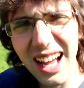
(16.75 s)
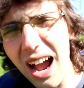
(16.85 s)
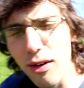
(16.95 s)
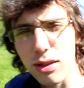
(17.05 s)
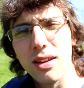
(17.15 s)

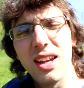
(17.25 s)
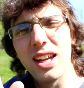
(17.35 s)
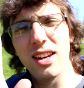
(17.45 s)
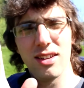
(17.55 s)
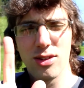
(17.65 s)
I was
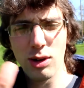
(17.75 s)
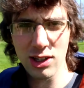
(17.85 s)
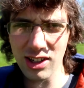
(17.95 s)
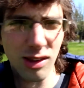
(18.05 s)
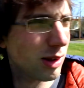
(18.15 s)
in
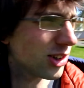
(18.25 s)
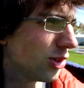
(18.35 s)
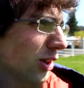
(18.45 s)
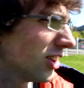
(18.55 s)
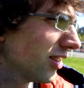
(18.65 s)
Twitch. I was watching
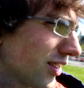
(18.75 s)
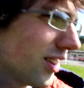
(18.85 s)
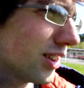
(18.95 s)
Twitch. It